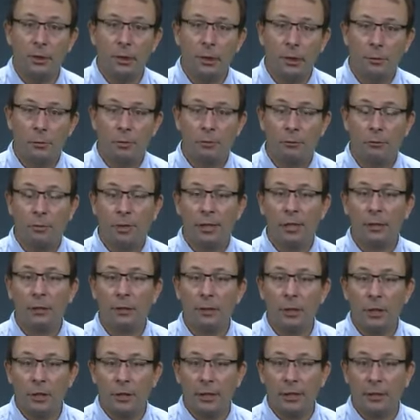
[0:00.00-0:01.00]
We've really got
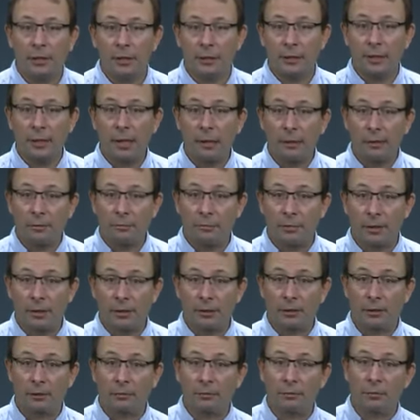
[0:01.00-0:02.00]
no idea how
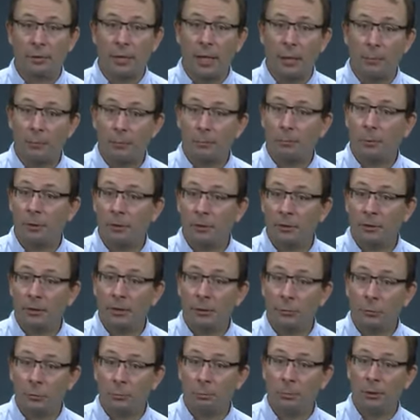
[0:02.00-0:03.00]
effective climate policies
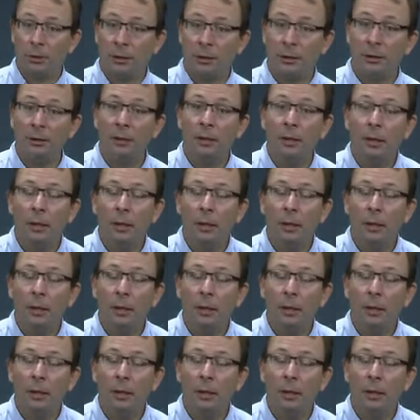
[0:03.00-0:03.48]
will be.